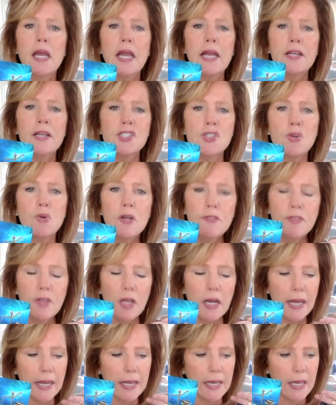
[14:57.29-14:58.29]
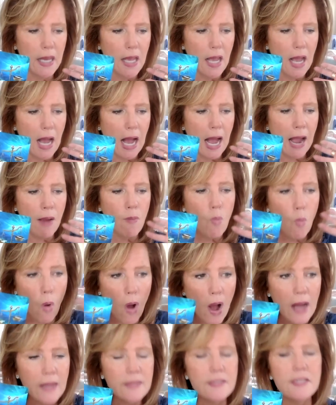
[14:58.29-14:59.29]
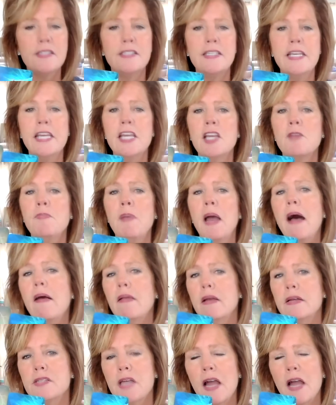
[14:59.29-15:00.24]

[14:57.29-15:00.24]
It's sort of like, I want to seek balance.